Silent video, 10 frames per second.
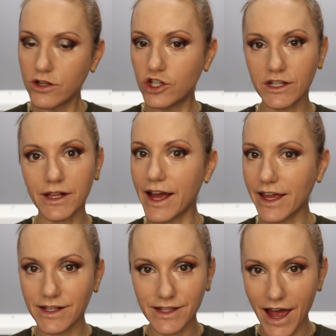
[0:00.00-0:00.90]
Just
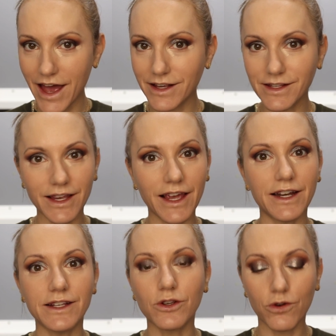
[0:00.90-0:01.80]
like it says,
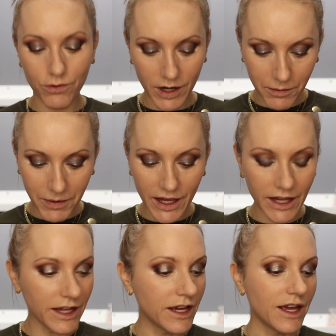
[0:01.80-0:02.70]
it is
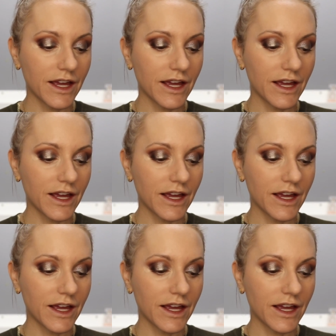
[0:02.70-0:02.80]
creamy,